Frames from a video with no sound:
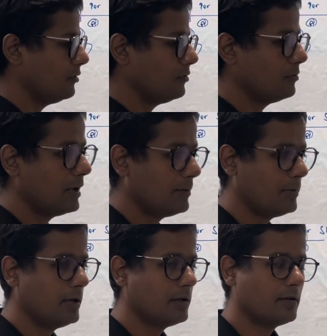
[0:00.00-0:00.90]
due to
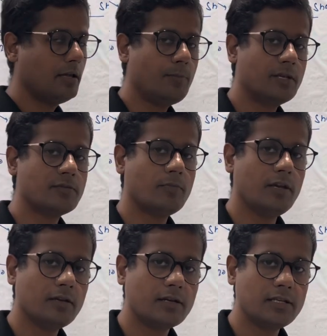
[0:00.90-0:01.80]
buyback, EPS
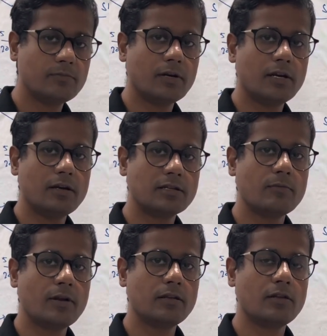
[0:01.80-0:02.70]
may increase, but it
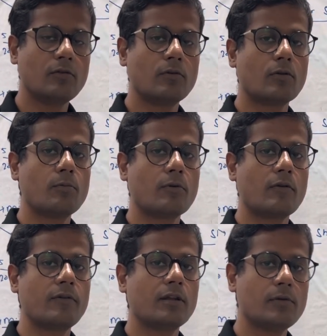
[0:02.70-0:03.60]
doesn't mean the overall
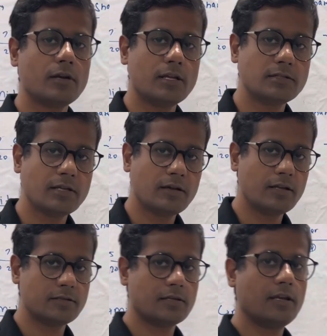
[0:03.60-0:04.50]
profitability has
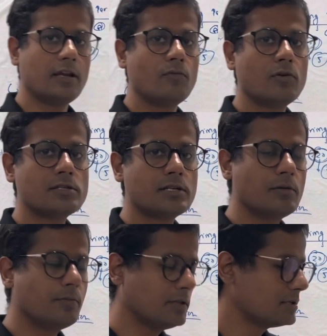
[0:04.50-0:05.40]
increased. It would
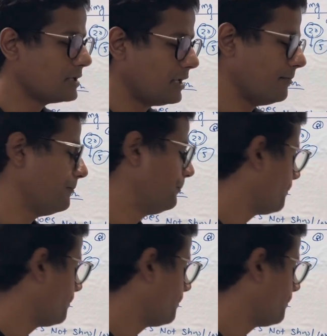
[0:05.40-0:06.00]
still be the same.